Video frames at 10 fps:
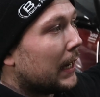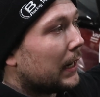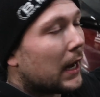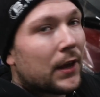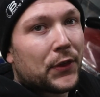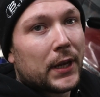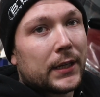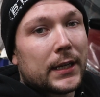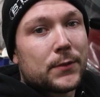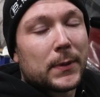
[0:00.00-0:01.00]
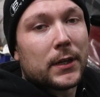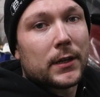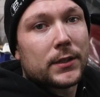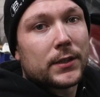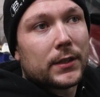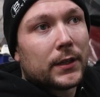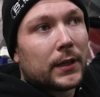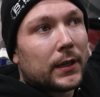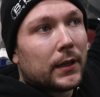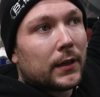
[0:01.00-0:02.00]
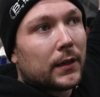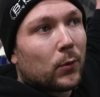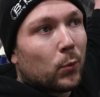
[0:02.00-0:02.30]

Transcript: And I think that's because the